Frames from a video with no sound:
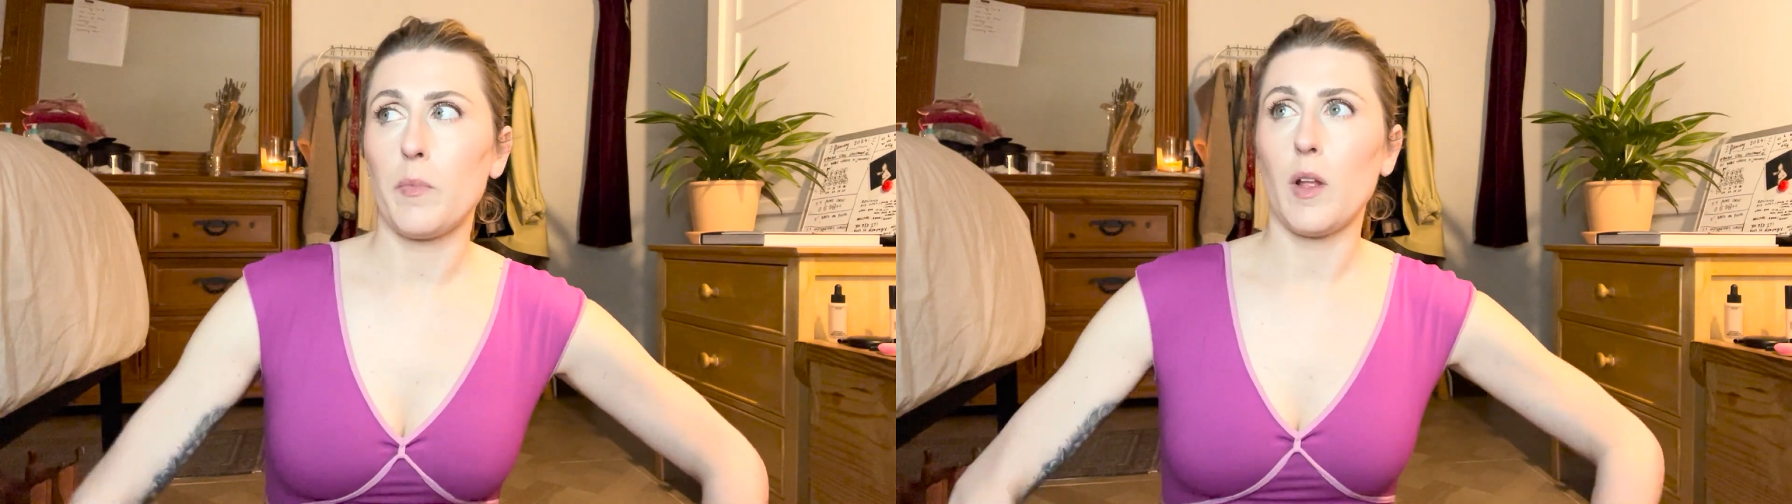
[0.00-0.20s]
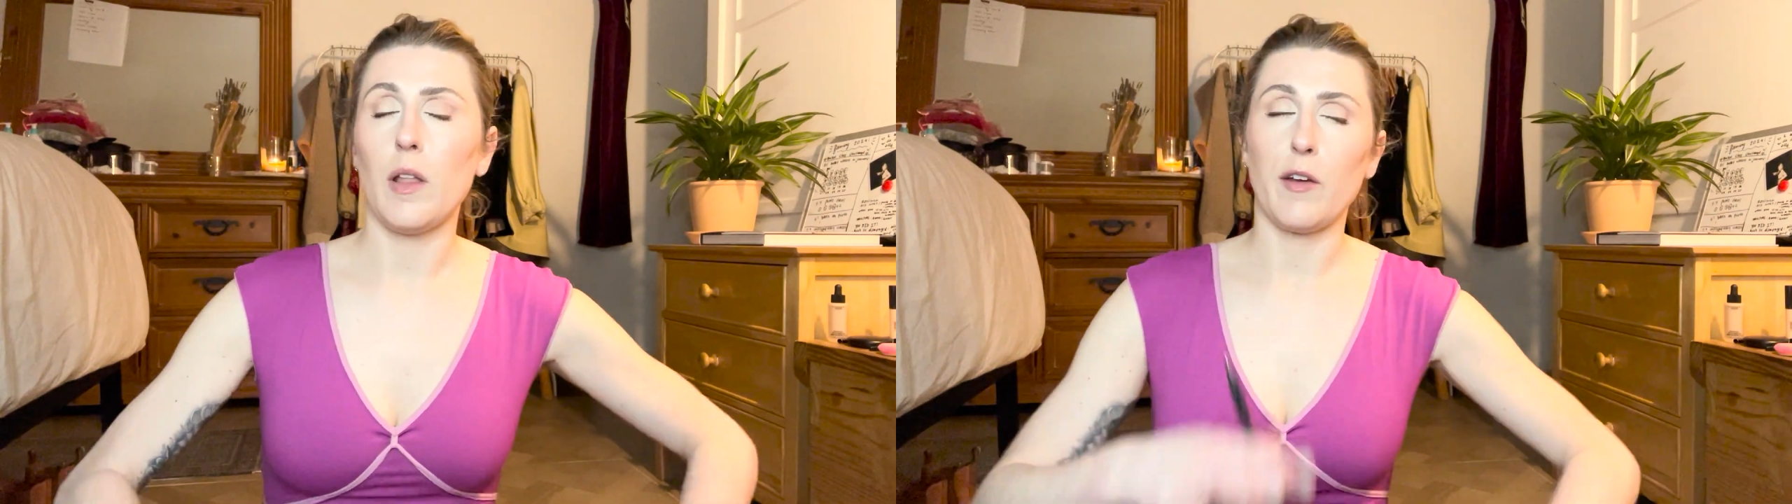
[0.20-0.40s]

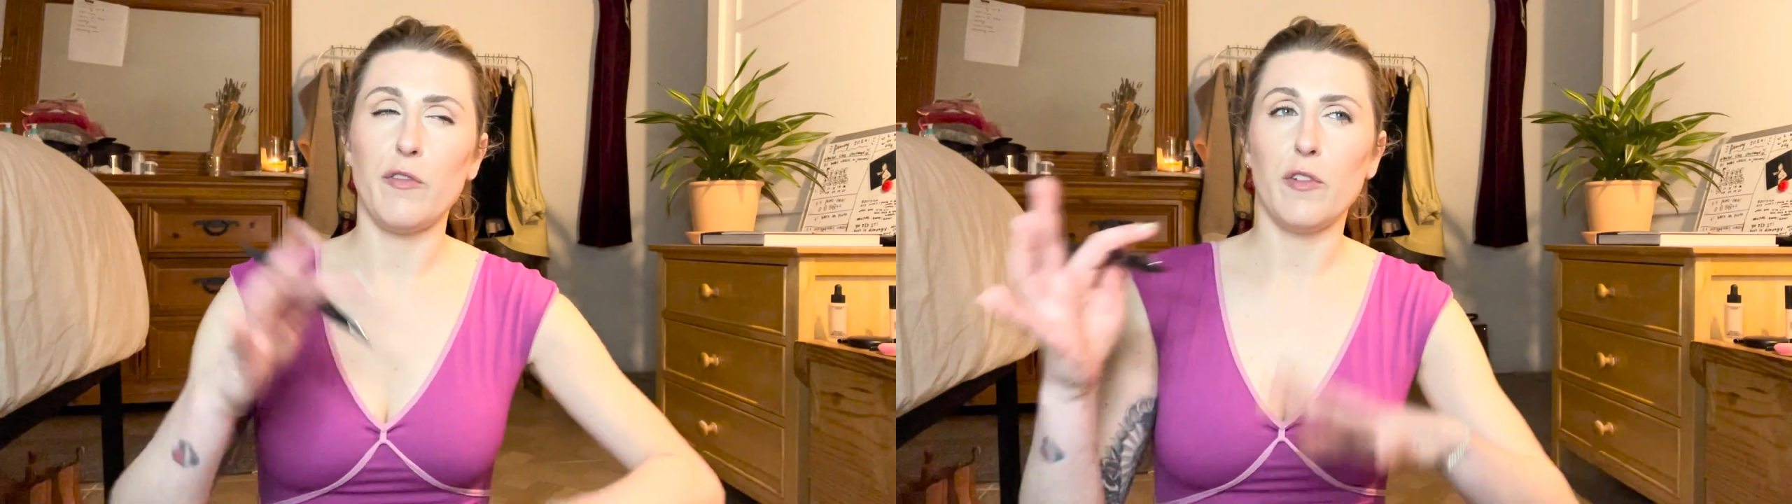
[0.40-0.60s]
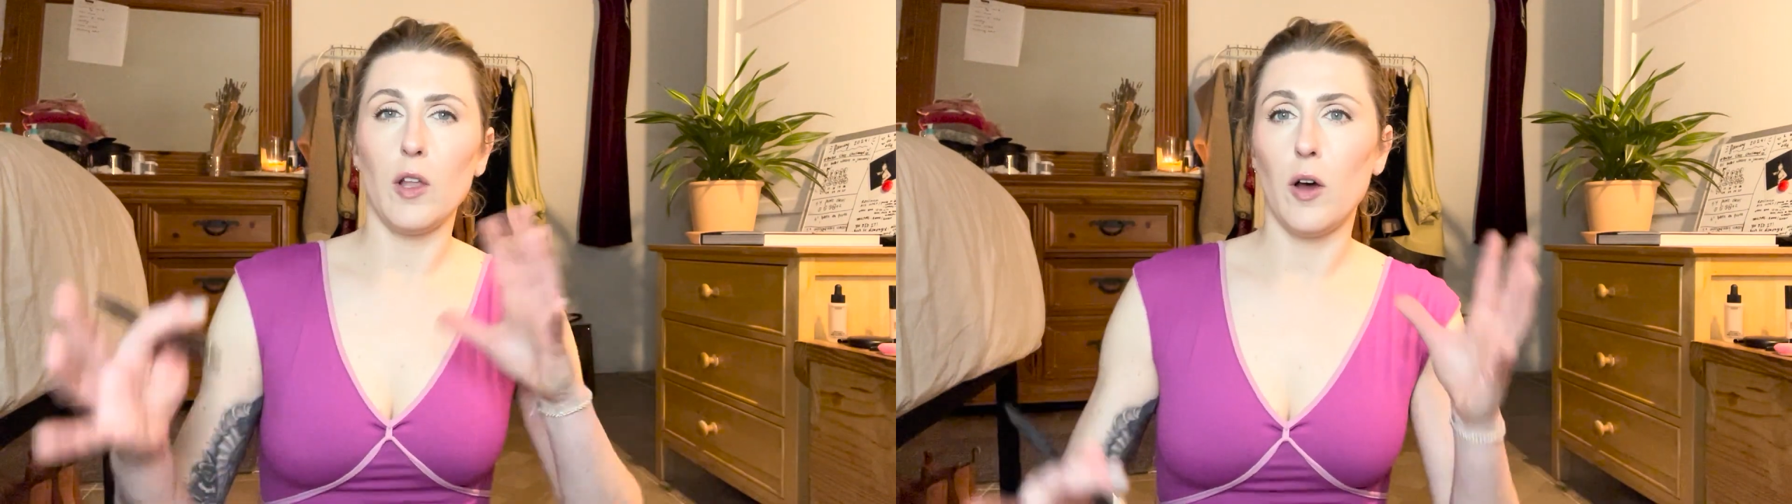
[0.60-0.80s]
like
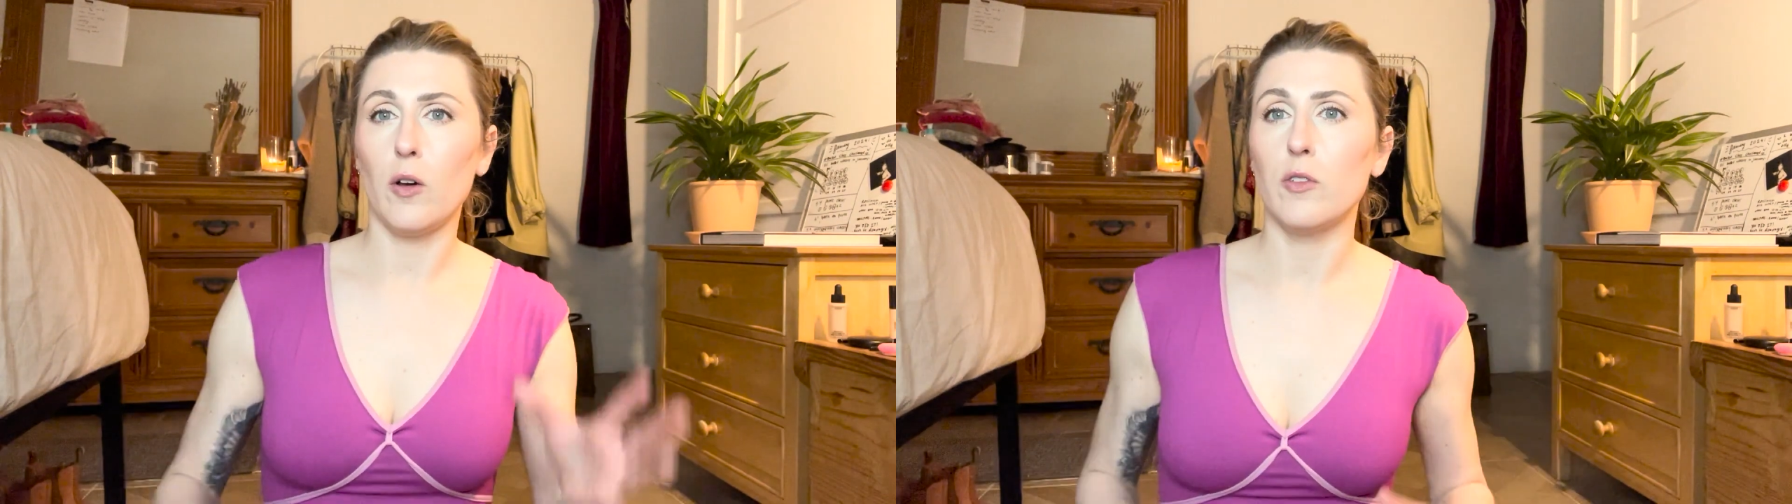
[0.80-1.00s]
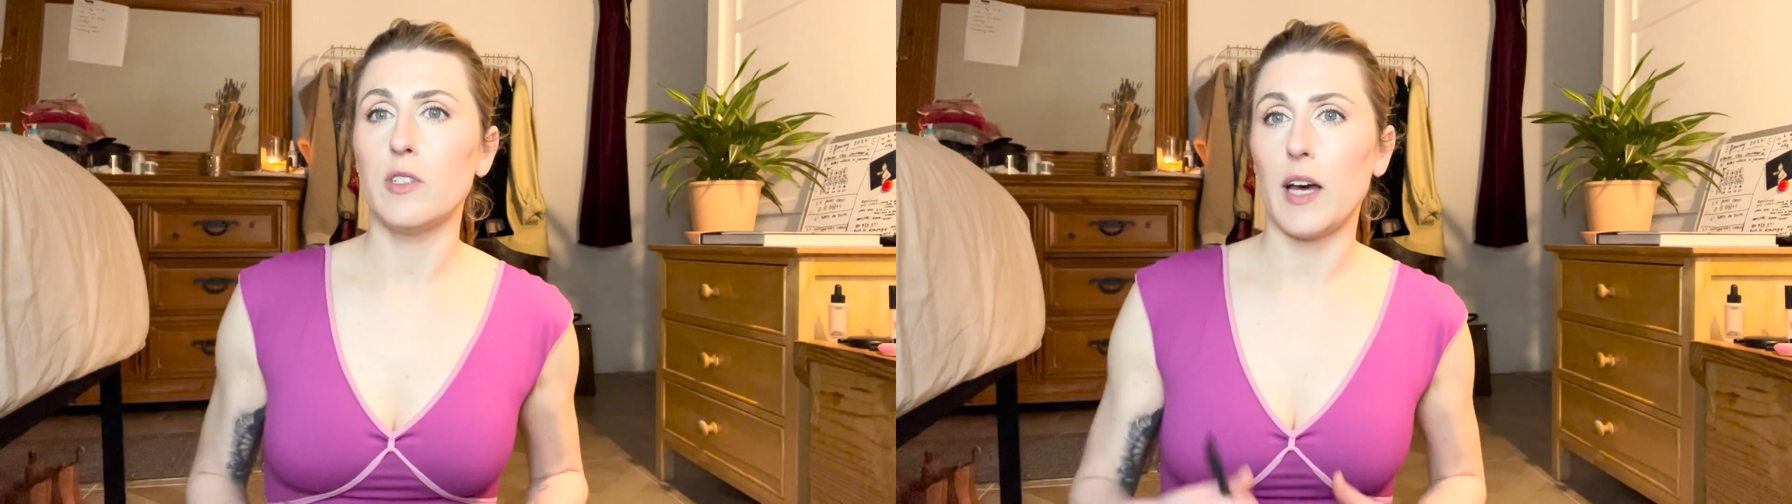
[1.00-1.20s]

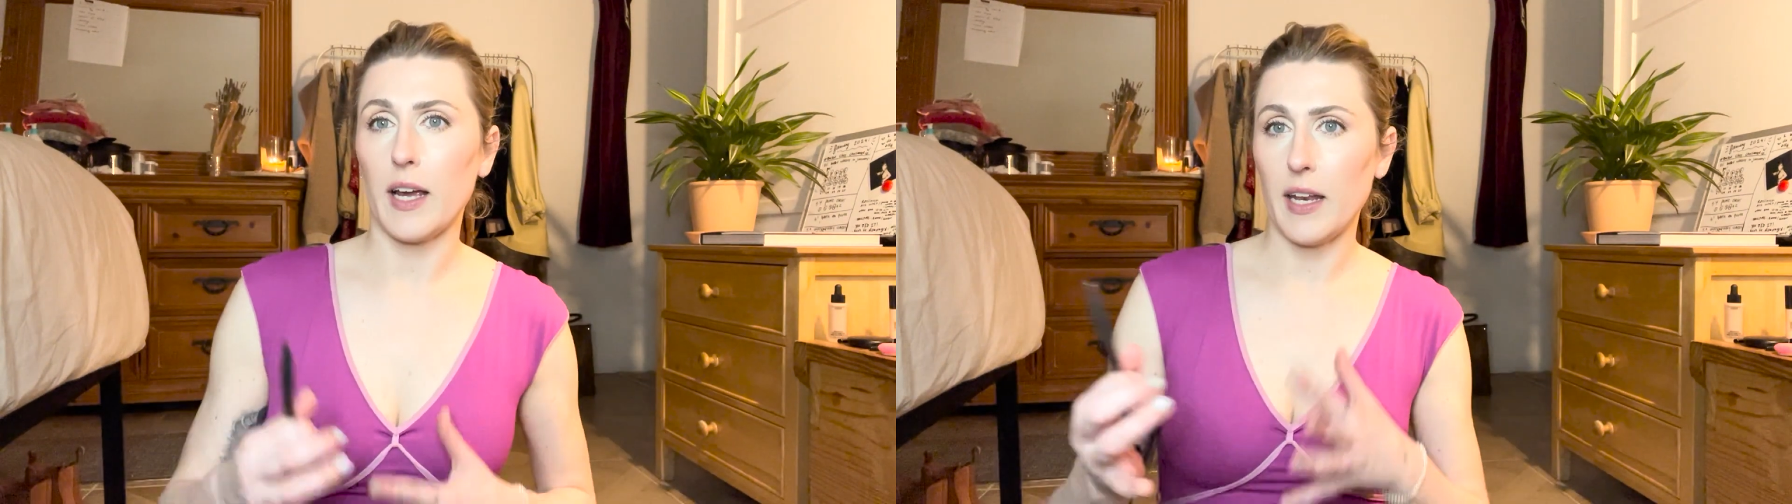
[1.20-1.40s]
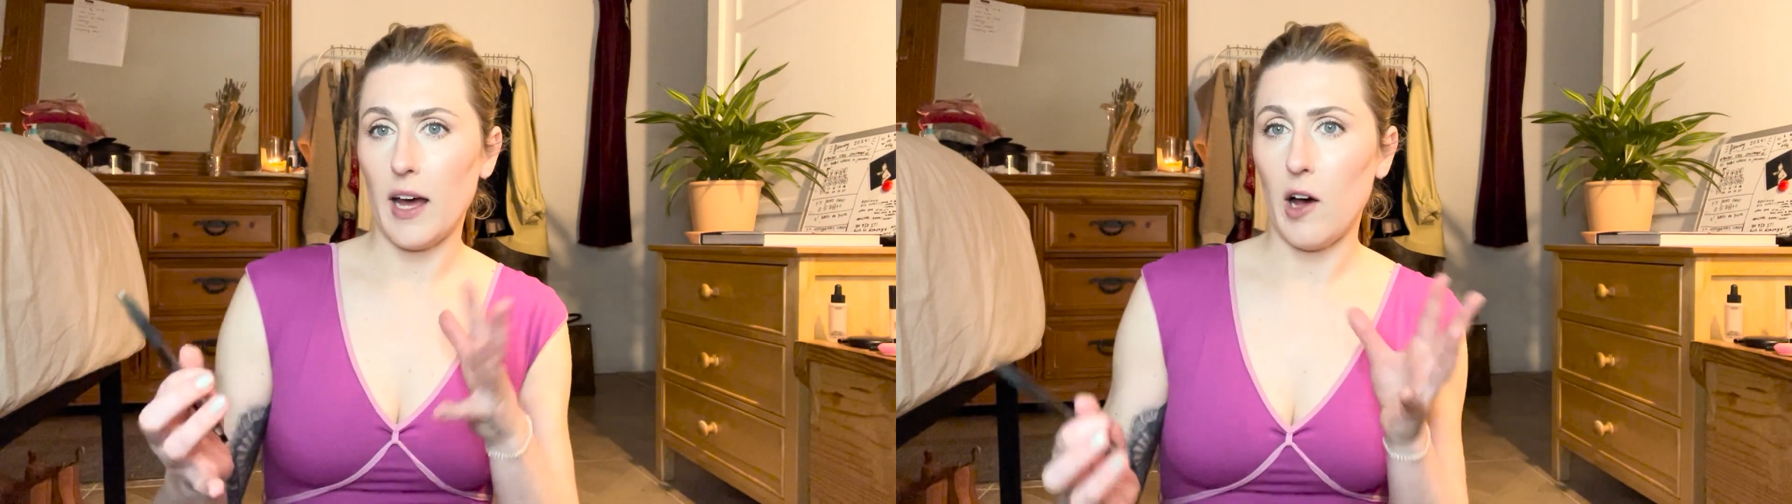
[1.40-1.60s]
flows that
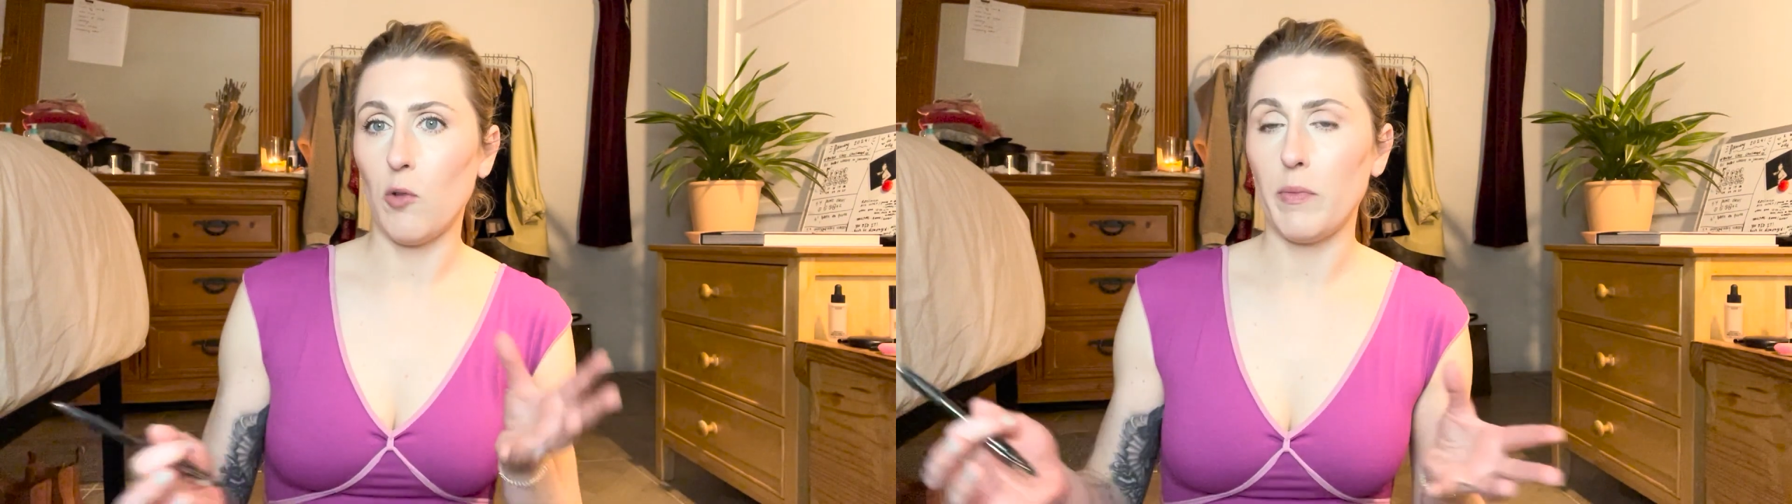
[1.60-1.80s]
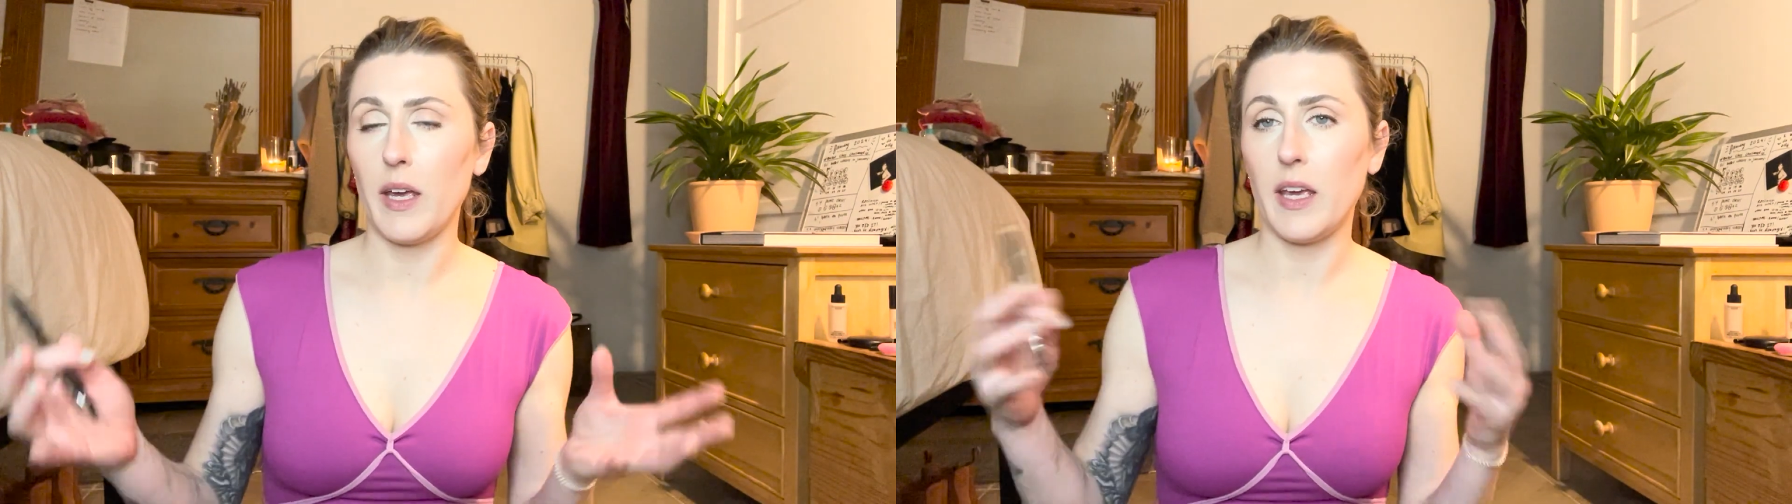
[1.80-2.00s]
can
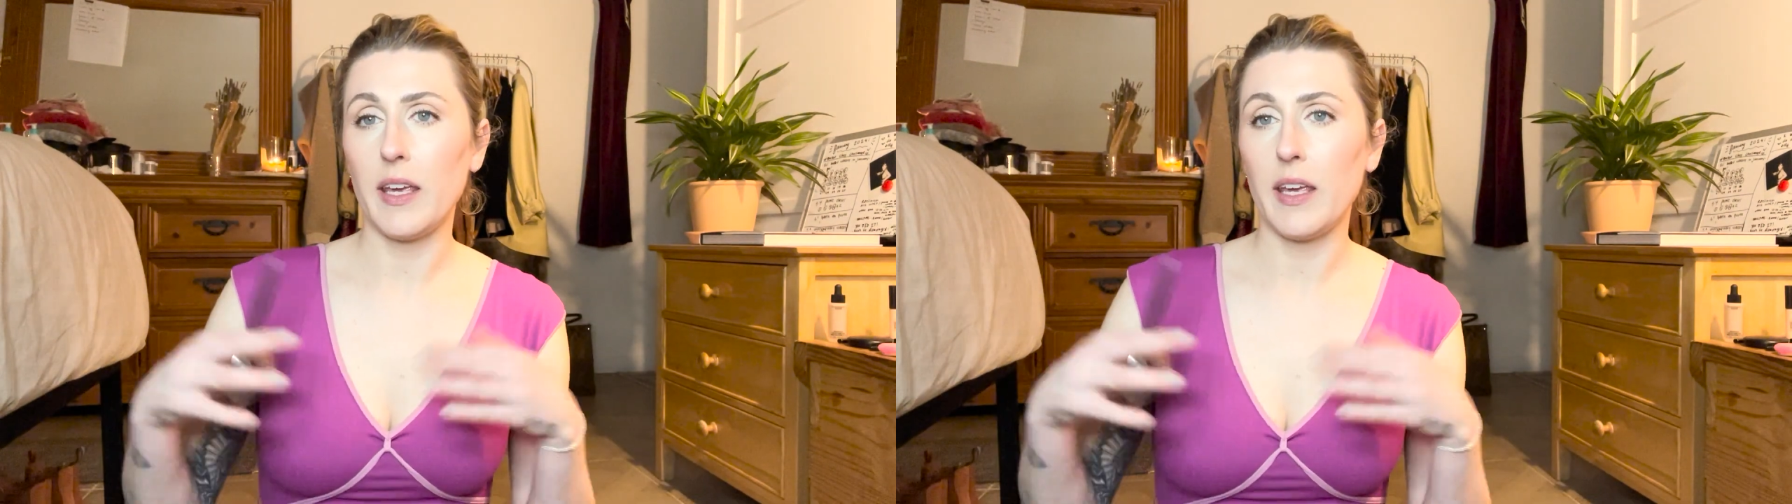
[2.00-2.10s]
help me